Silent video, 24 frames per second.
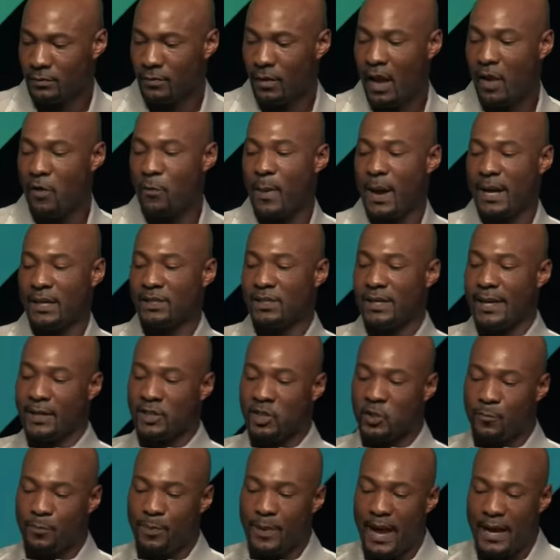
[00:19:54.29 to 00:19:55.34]
Everybody say,
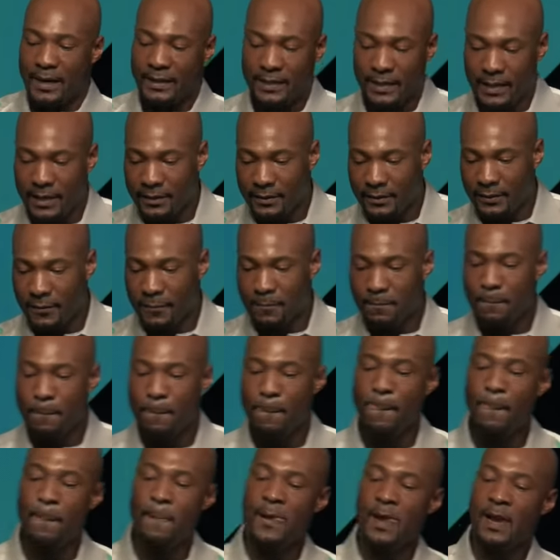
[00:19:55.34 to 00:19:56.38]
expect it, expect
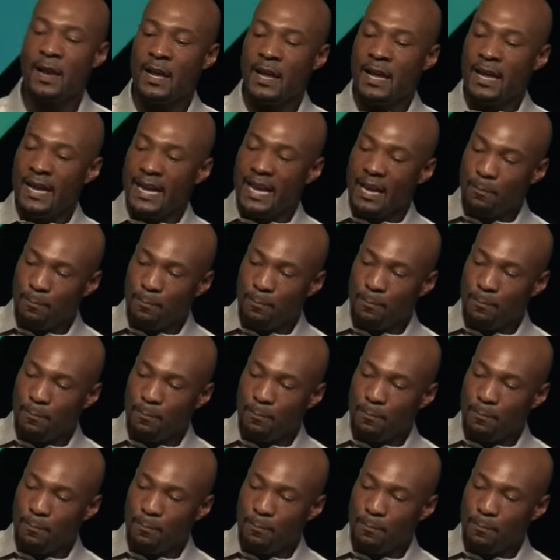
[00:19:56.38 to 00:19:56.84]
it.